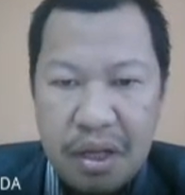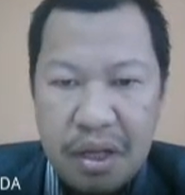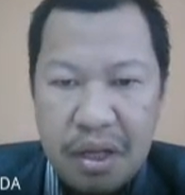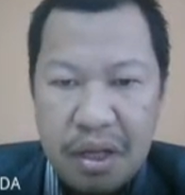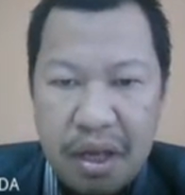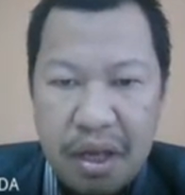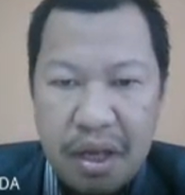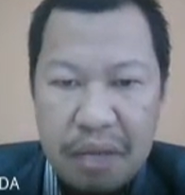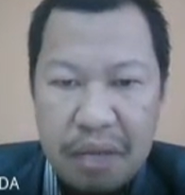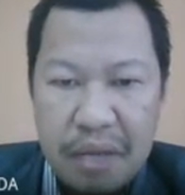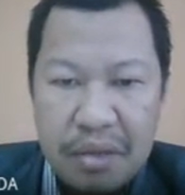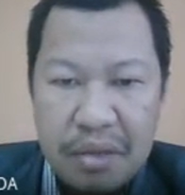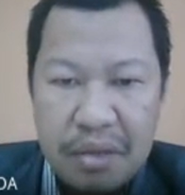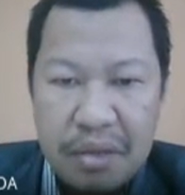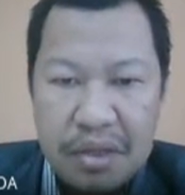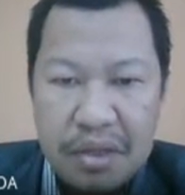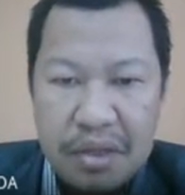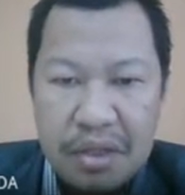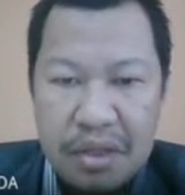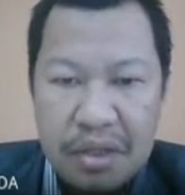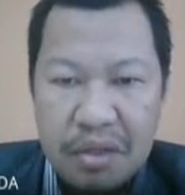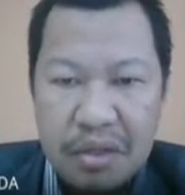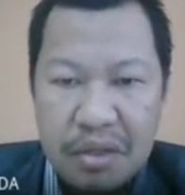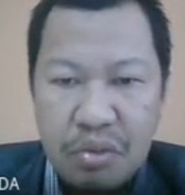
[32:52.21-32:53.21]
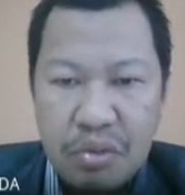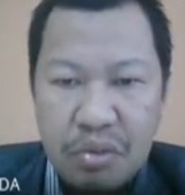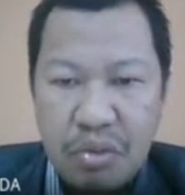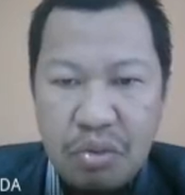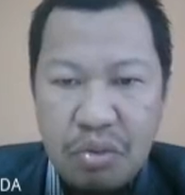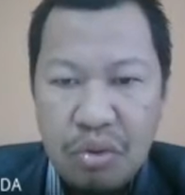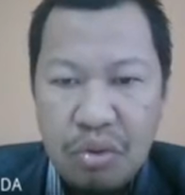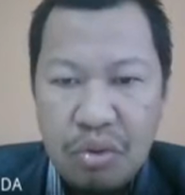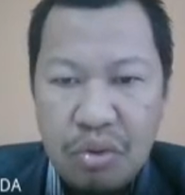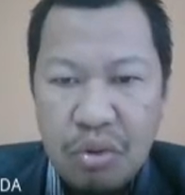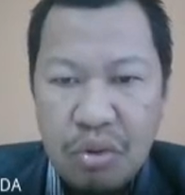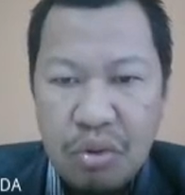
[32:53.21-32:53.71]
MEC2
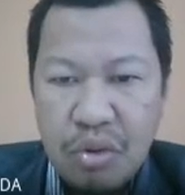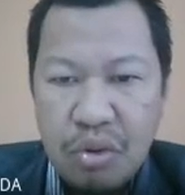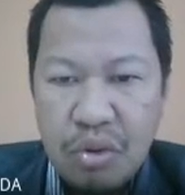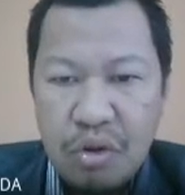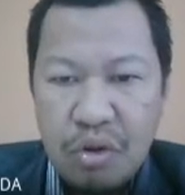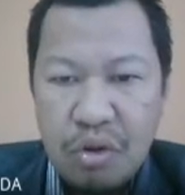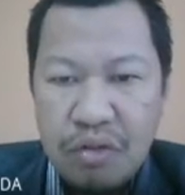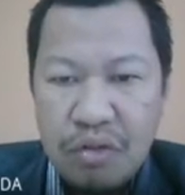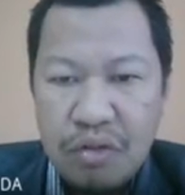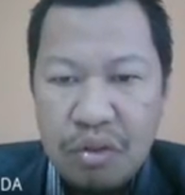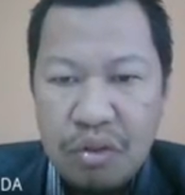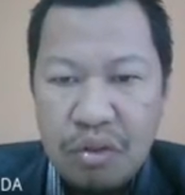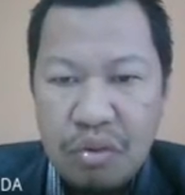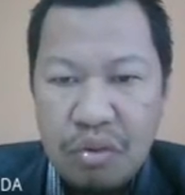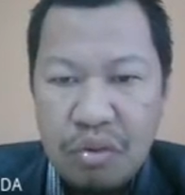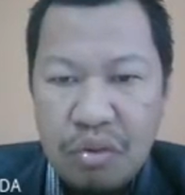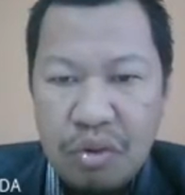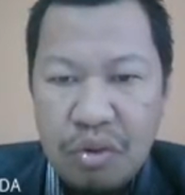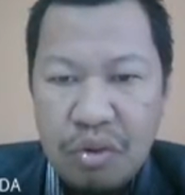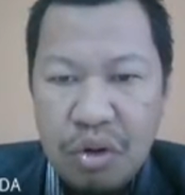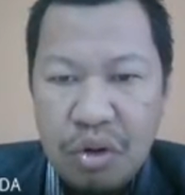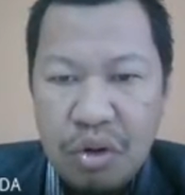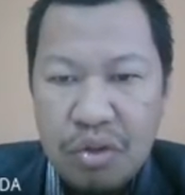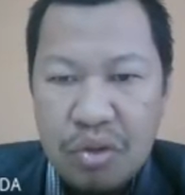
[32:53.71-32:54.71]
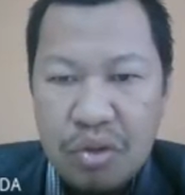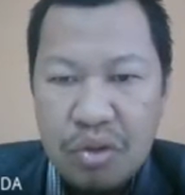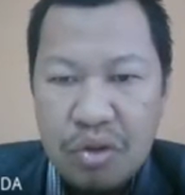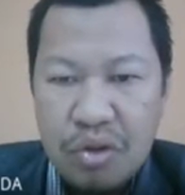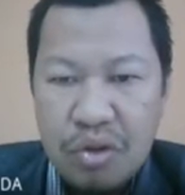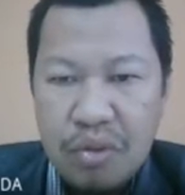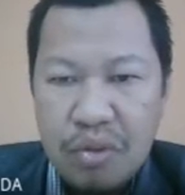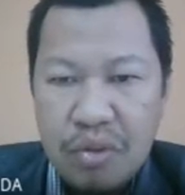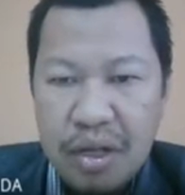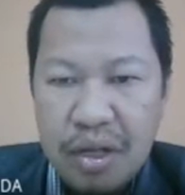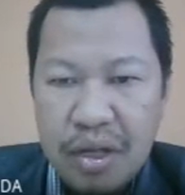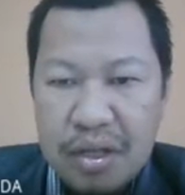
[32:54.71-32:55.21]
over 2 cos
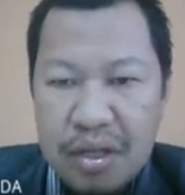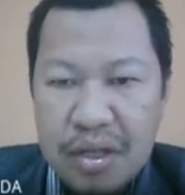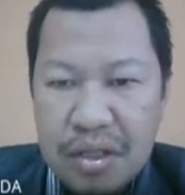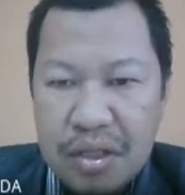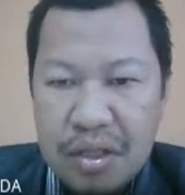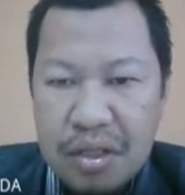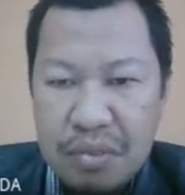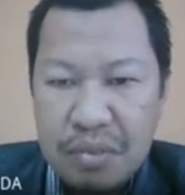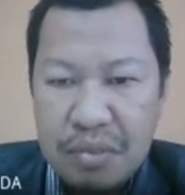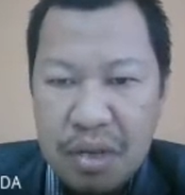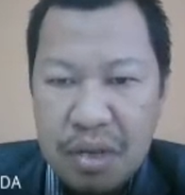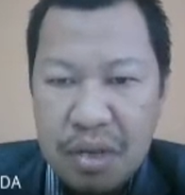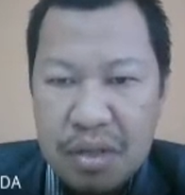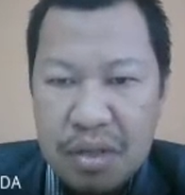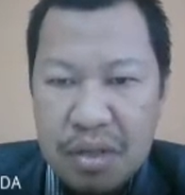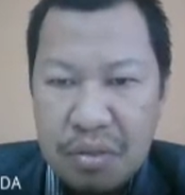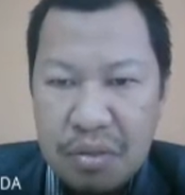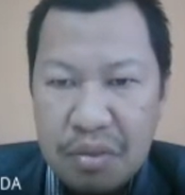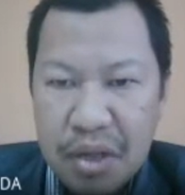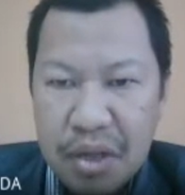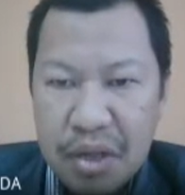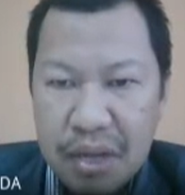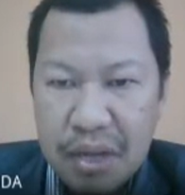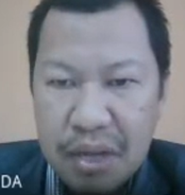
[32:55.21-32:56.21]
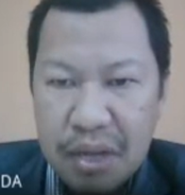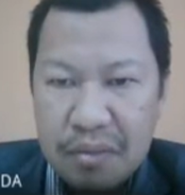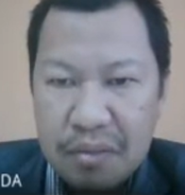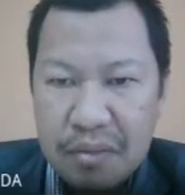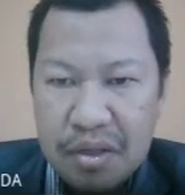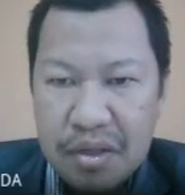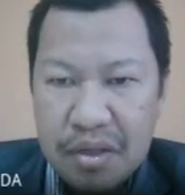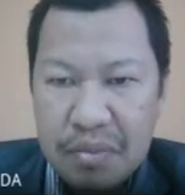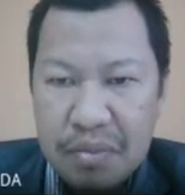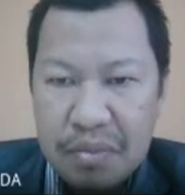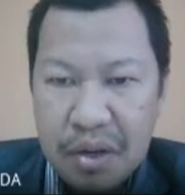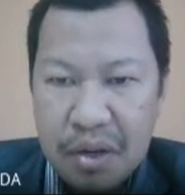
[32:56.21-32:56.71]
omega C plus omega M,
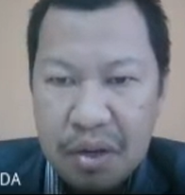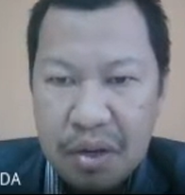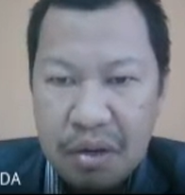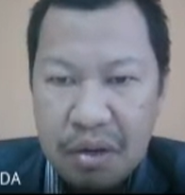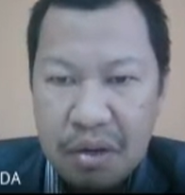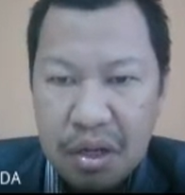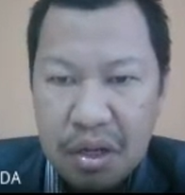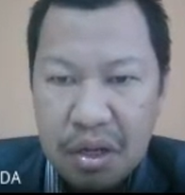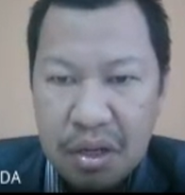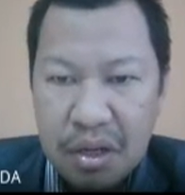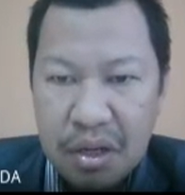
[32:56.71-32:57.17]
this part only.